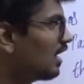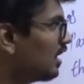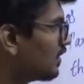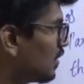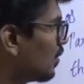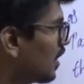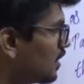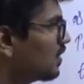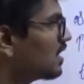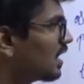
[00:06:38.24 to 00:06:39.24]
if I
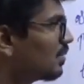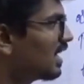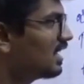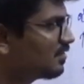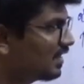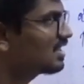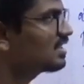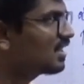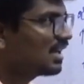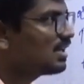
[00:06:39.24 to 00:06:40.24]
want to determine
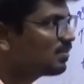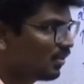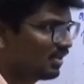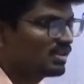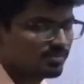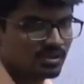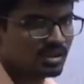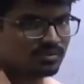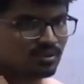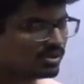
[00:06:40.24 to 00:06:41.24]
deflection at any point,
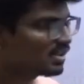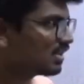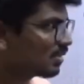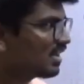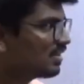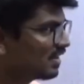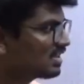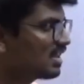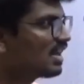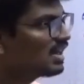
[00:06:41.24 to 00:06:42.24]
okay, if I want to determine
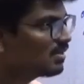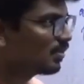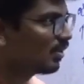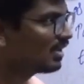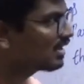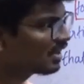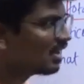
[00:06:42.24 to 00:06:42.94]
deflection at any point,